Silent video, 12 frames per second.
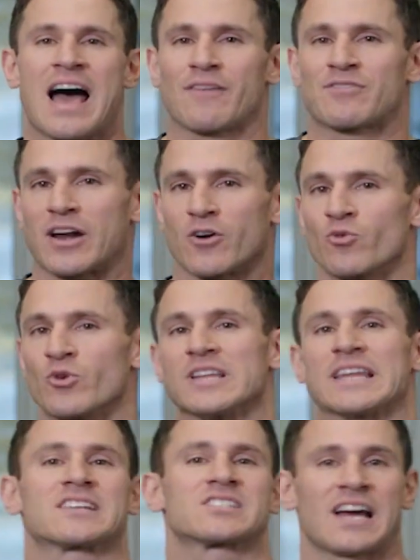I've got a
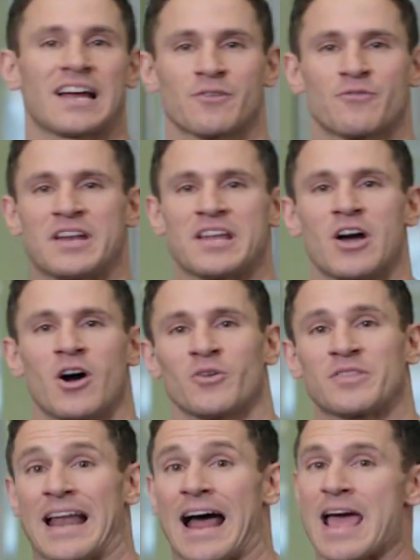really exciting
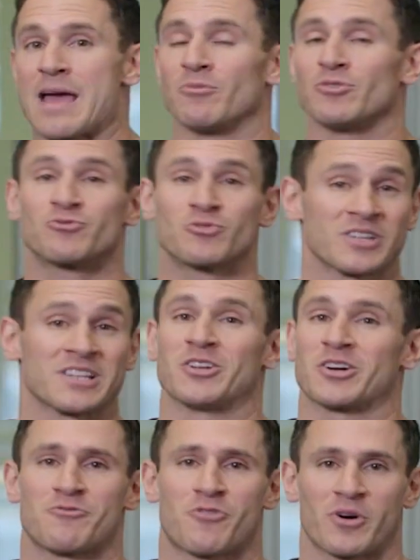video that I am really
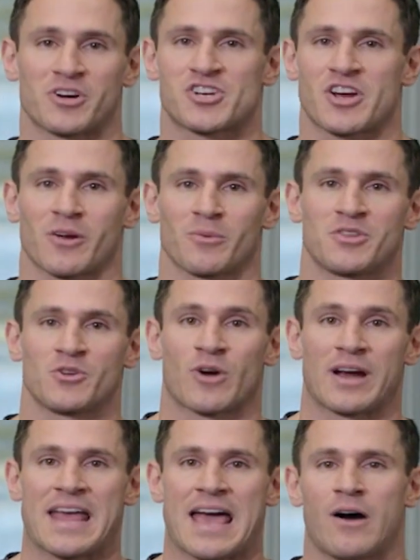looking forward to sharing with you
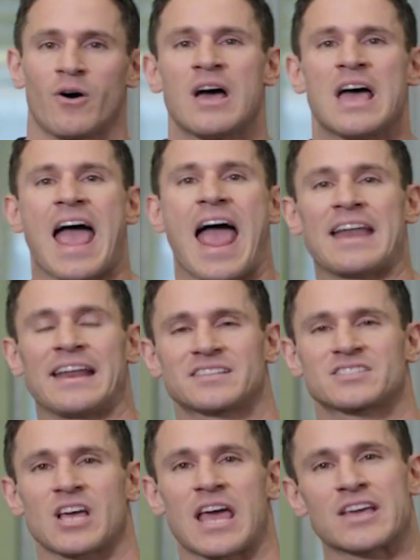right now, and
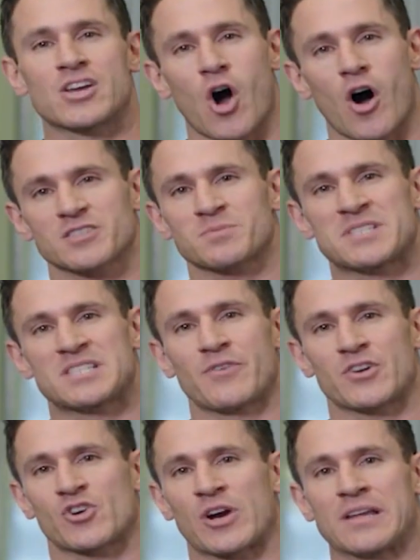it's a
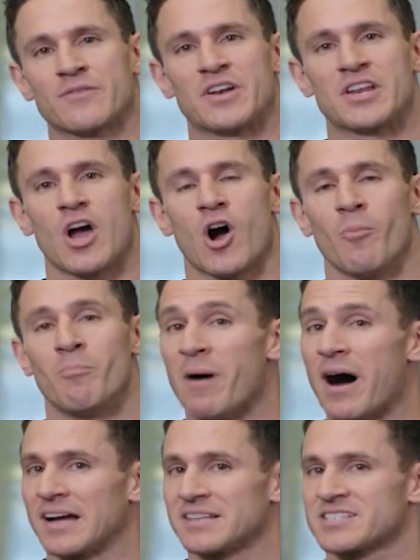golf-specific training video,
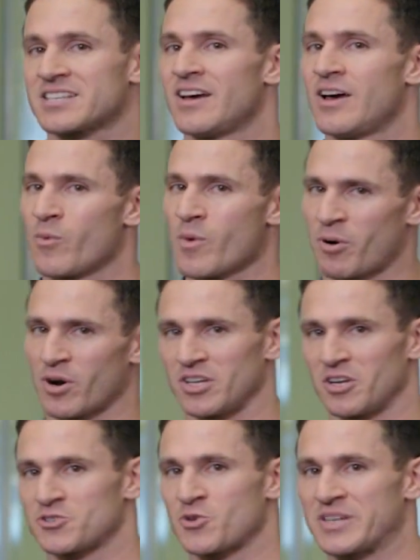but we put a
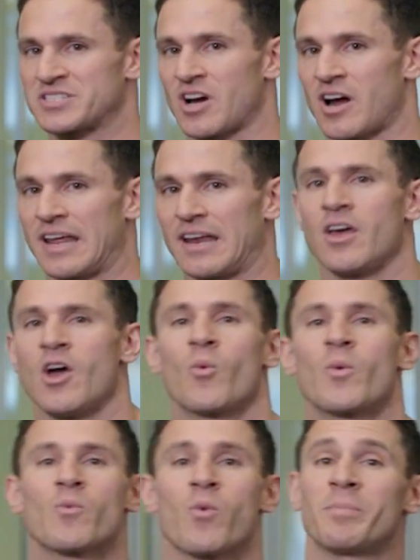little twist on it.
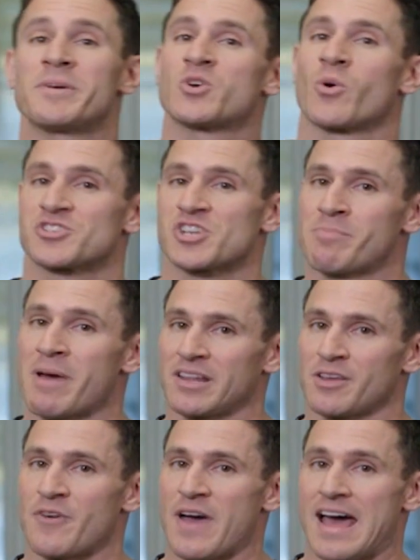We will be torching
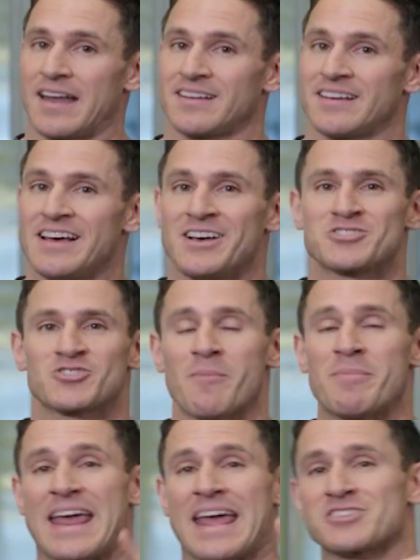belly fat. So
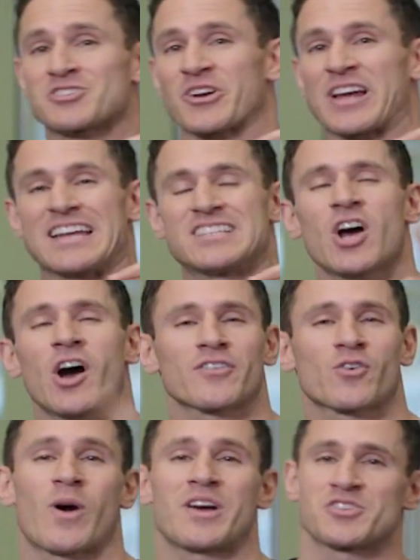I've been answering a ton
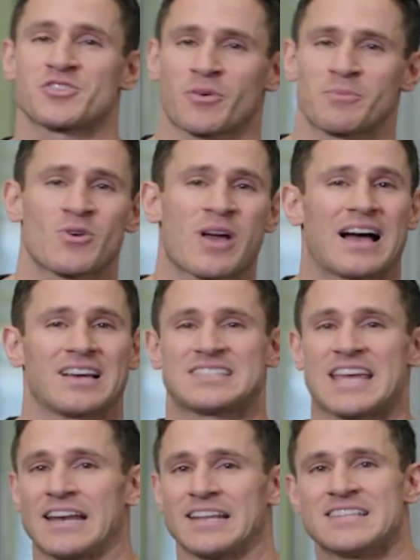of questions from you guys
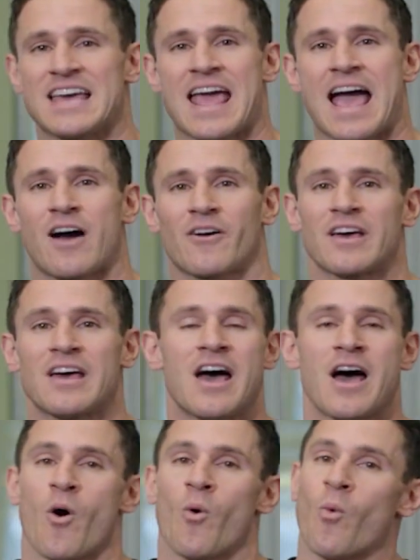day in and day out.
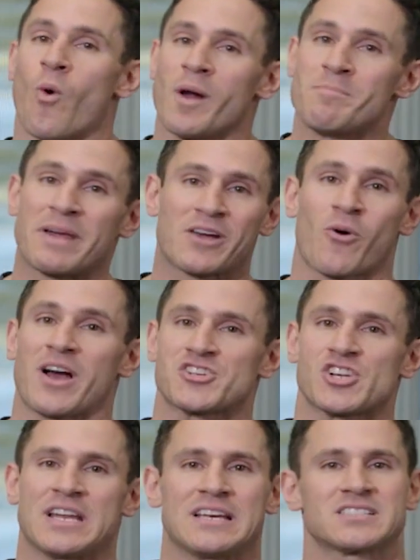One big
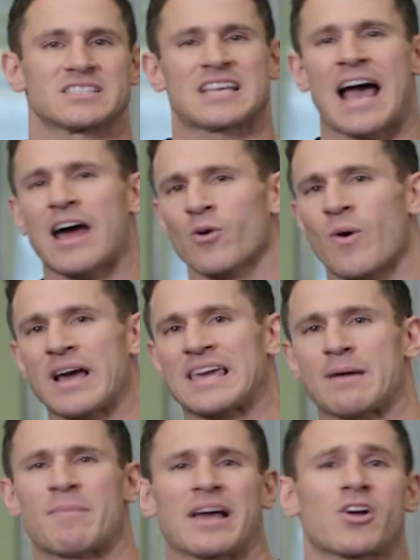question is how do I
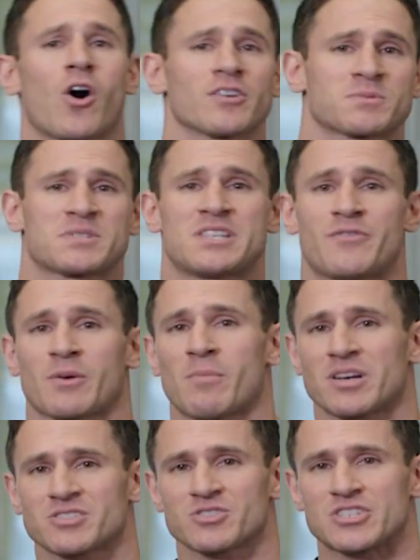get my golf-specific
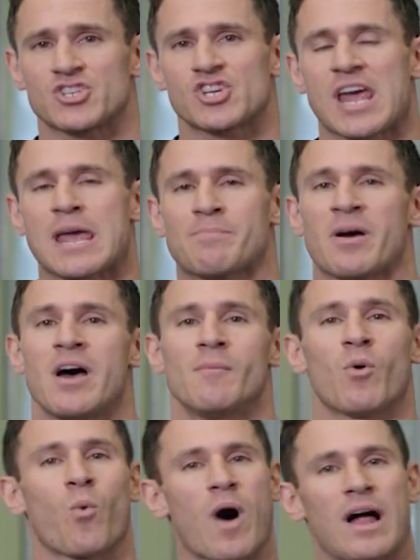muscles in shape,
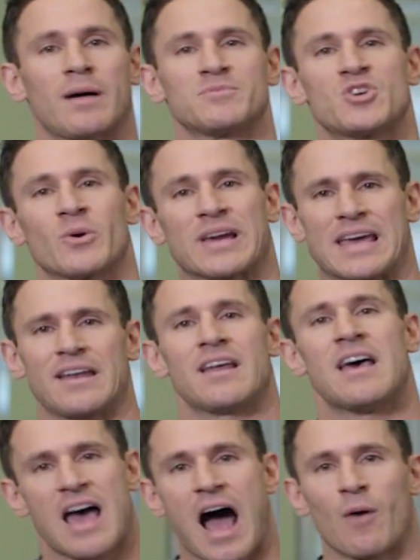but while I'm doing it,
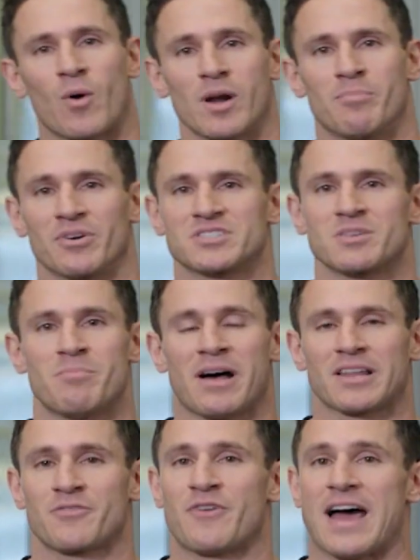I want to burn some
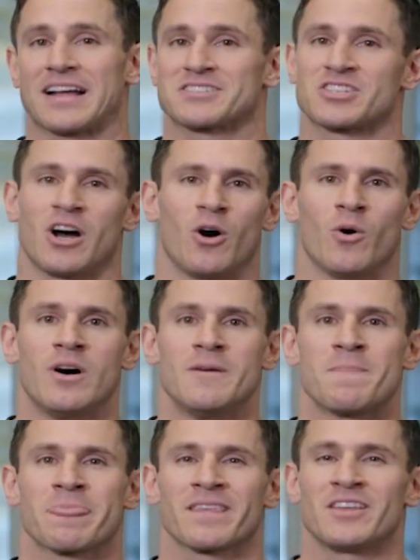belly fat. So
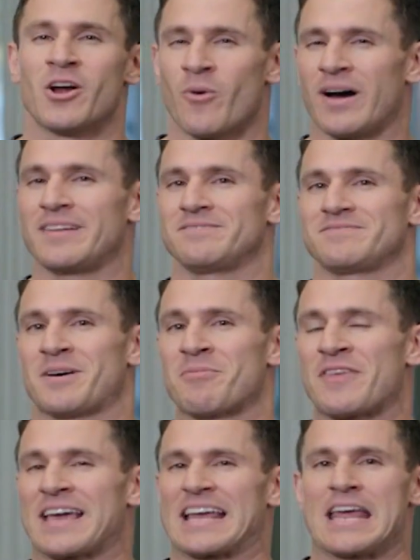you know what? I'm
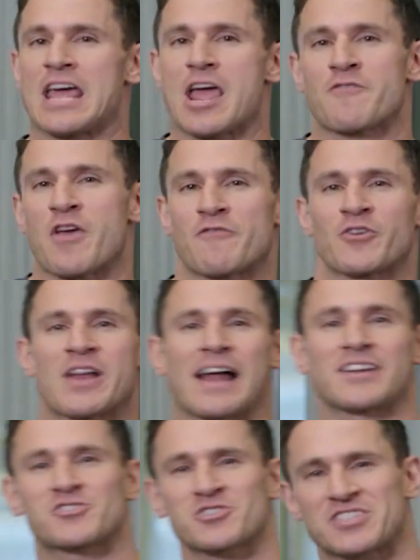thinking if you're
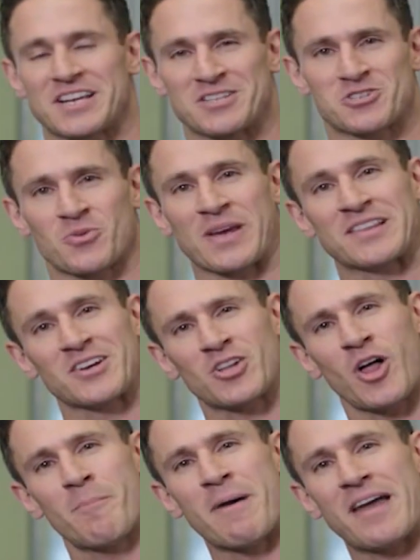not interested in swinging the
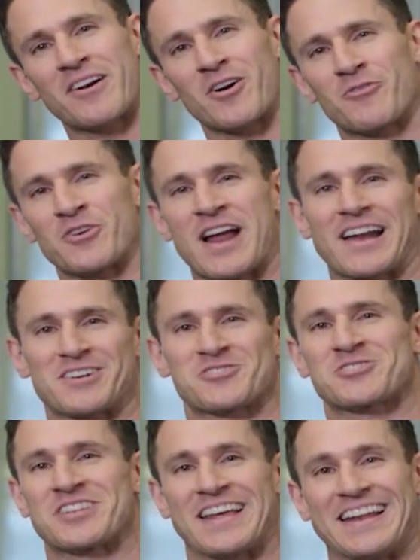club better, if you're not
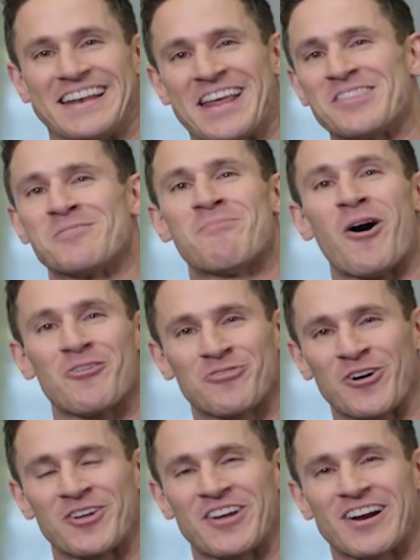interested in hitting the ball
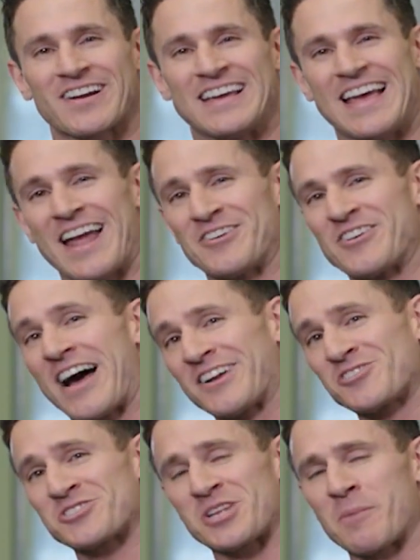further, and you're not
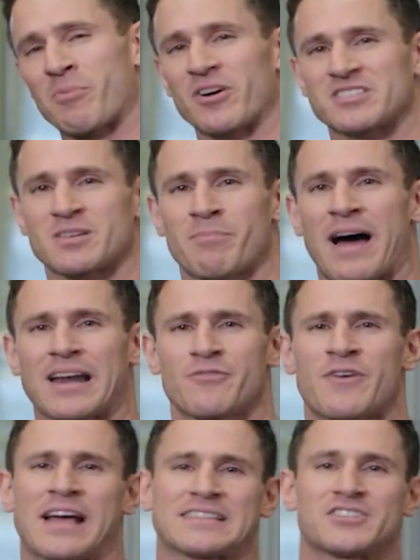interested in burning some body
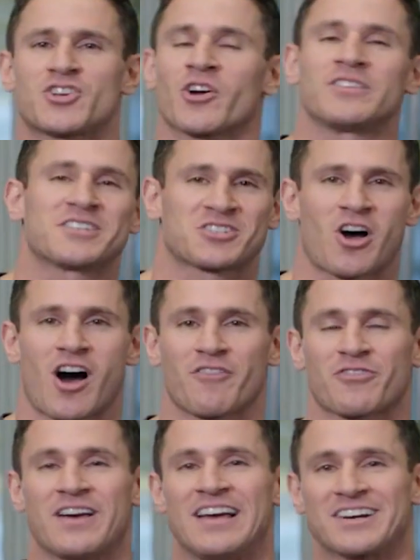fat, then turn this
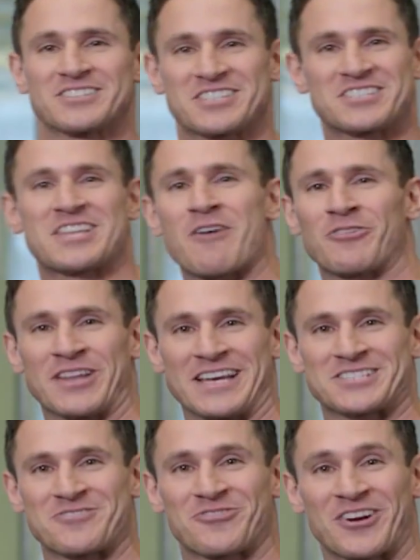off, because this definitely
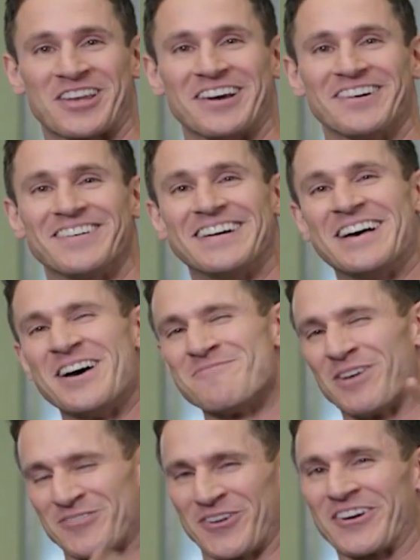isn't for you.
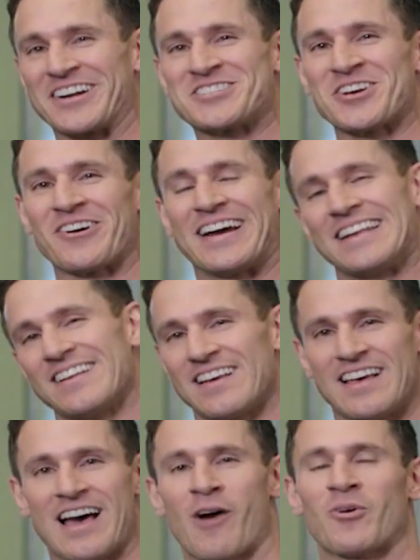But if you're into it,
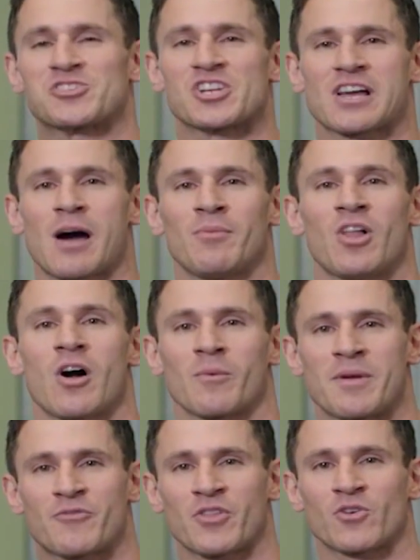I want you to come along
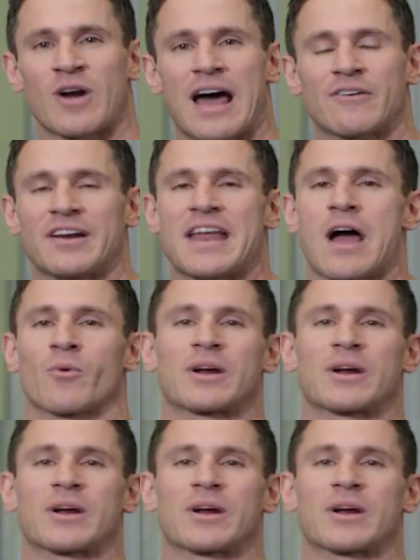with me for the ride right now.